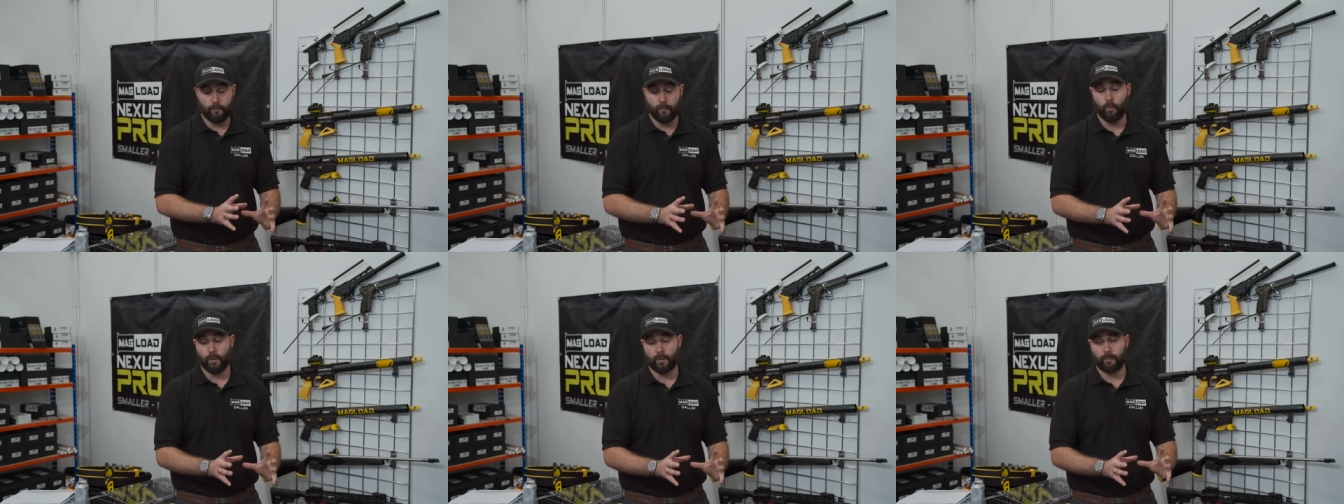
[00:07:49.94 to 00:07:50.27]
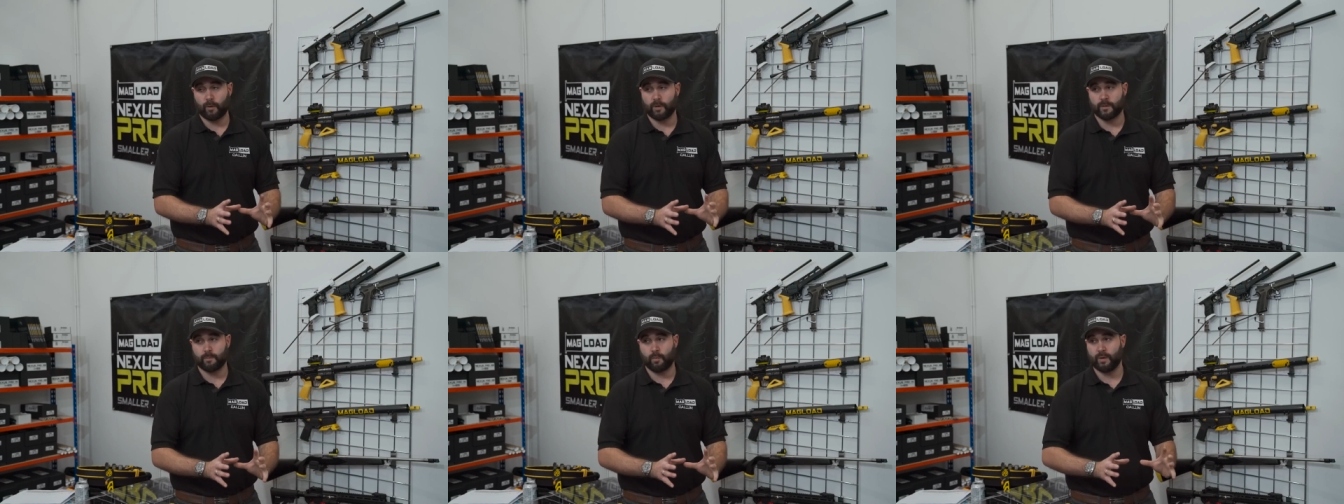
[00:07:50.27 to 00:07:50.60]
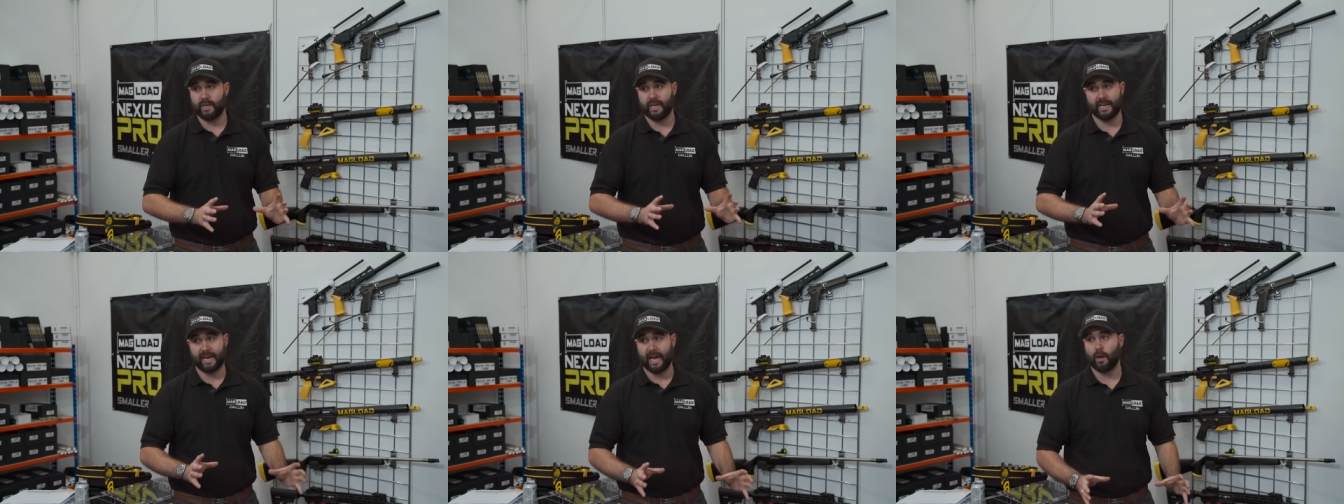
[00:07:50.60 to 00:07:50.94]
for the price
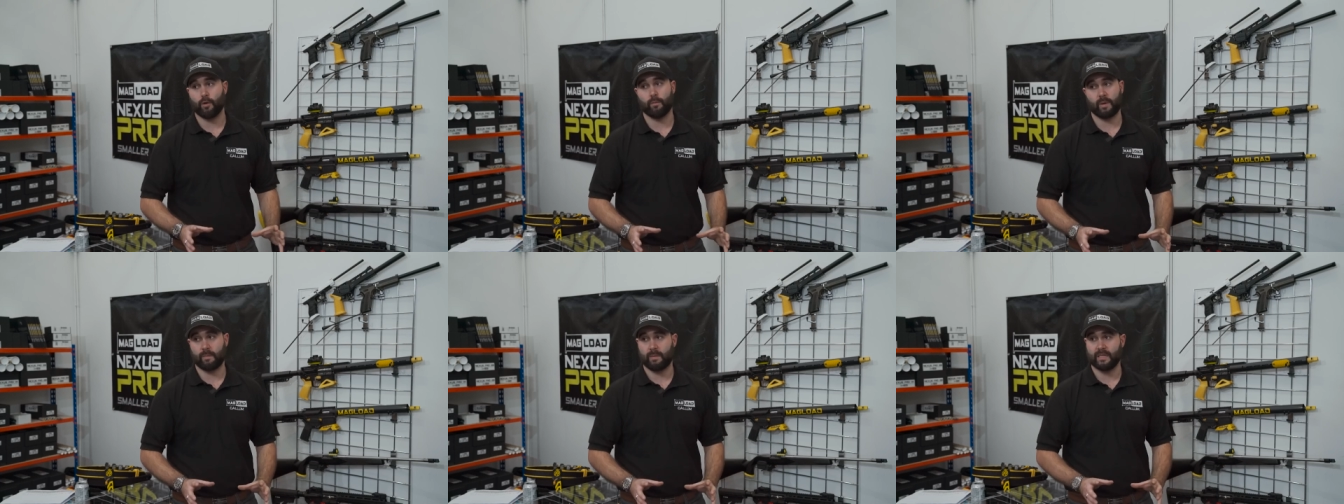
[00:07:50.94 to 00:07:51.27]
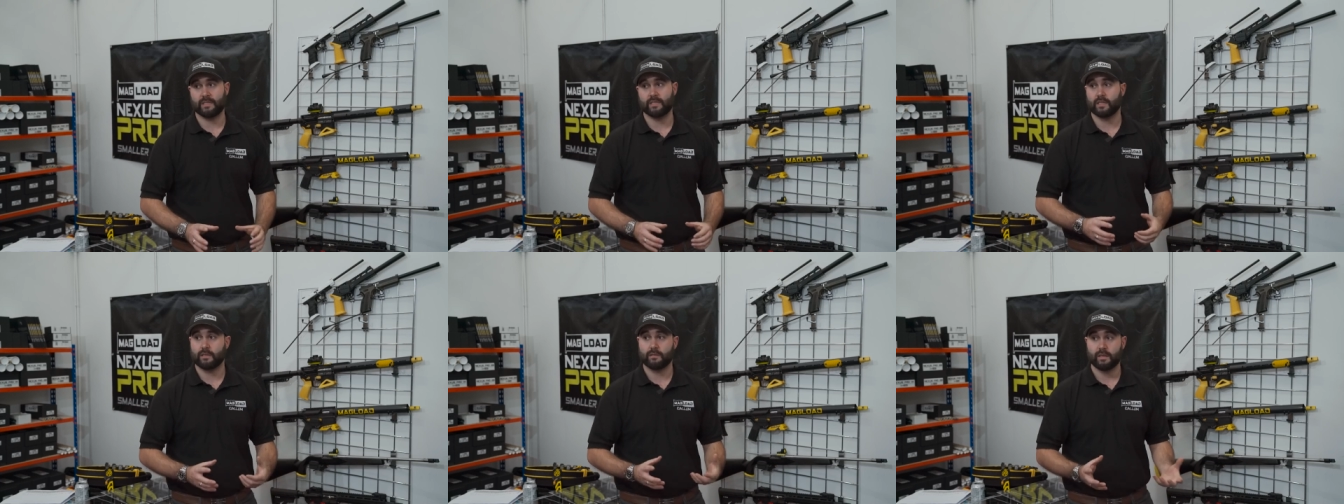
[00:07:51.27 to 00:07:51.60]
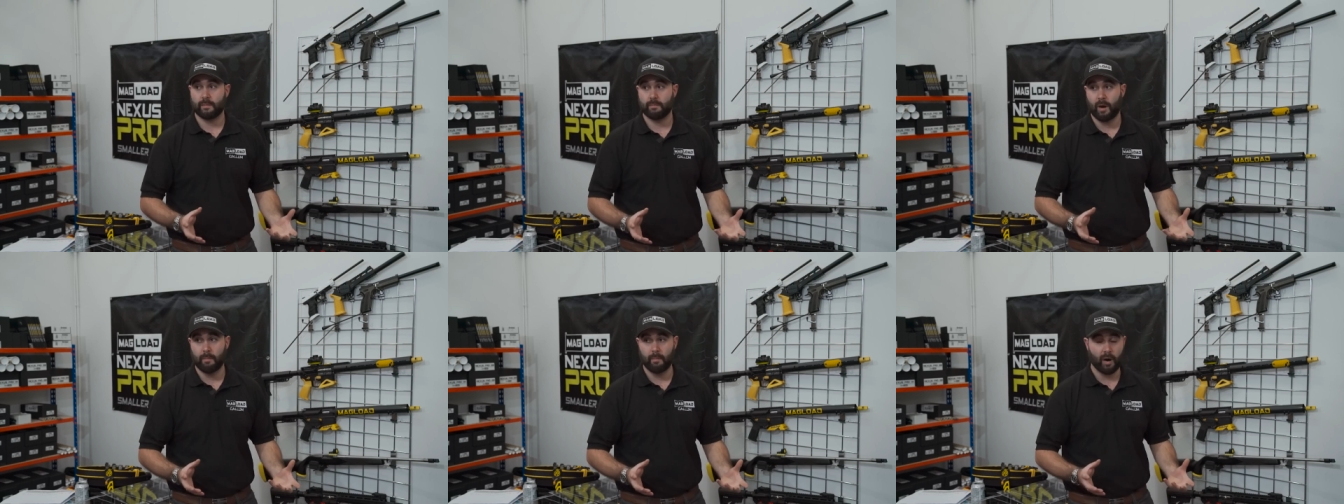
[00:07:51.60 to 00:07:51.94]
point, it cannot be beaten in my